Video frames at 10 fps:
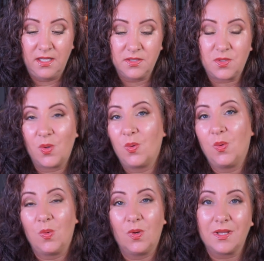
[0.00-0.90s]

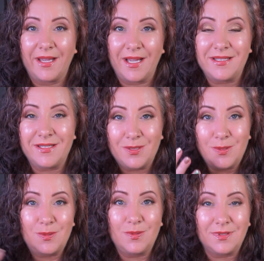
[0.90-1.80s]
So like I
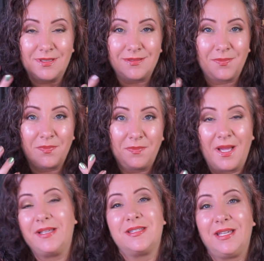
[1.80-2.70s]
still,
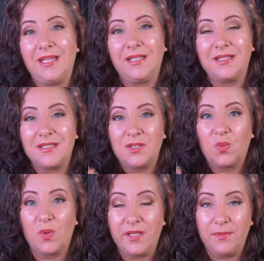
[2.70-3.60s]
my skin is still
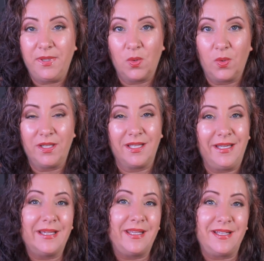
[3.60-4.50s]
wanting to be
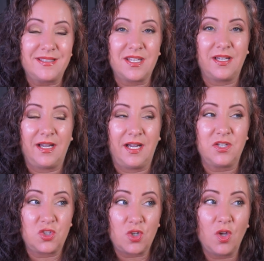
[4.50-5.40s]
oily, and it's a
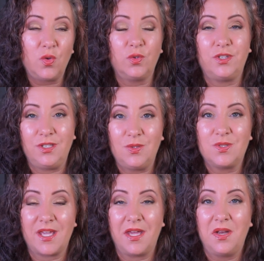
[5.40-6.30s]
struggle to use
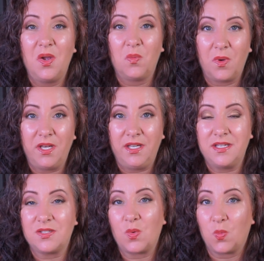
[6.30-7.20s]
that when it
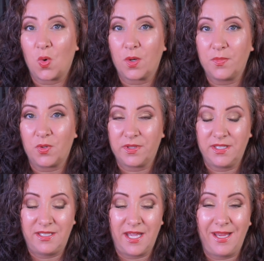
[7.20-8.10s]
is warm during
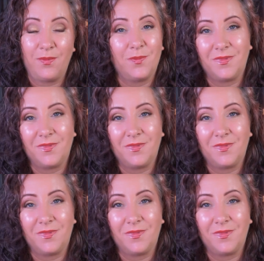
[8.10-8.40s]
the day.